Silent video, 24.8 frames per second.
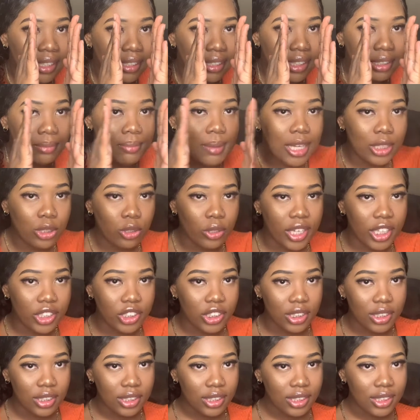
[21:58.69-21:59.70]
This Mastro
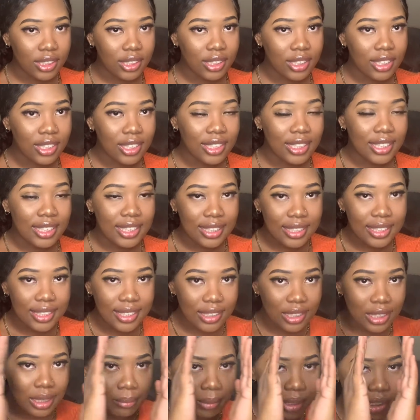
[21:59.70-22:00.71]
kitchen, this
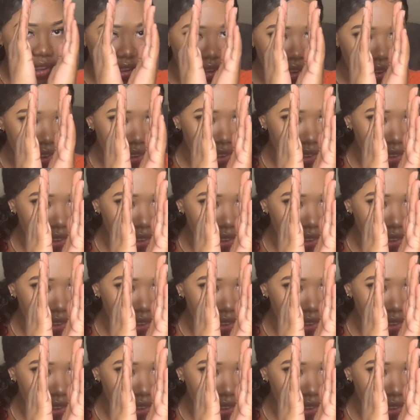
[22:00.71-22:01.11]
Alum kitchen.